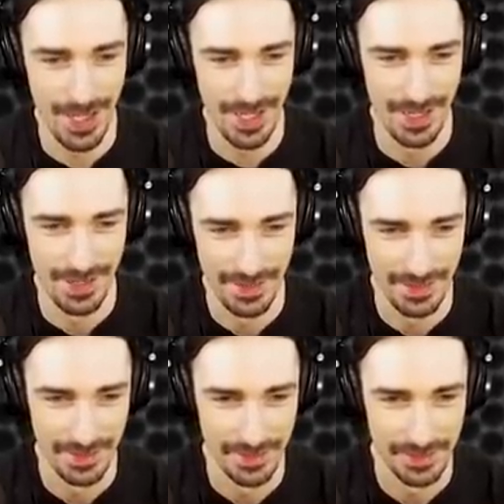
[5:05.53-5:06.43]
mine is
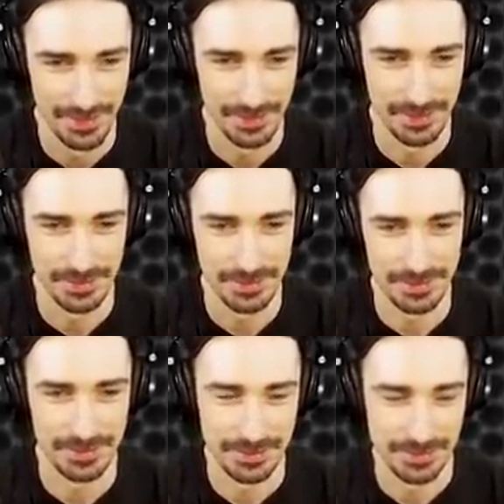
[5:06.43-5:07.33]
so different compared to
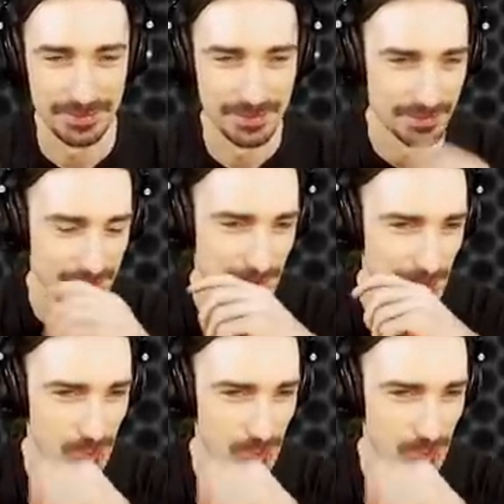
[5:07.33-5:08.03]
yours. You ready?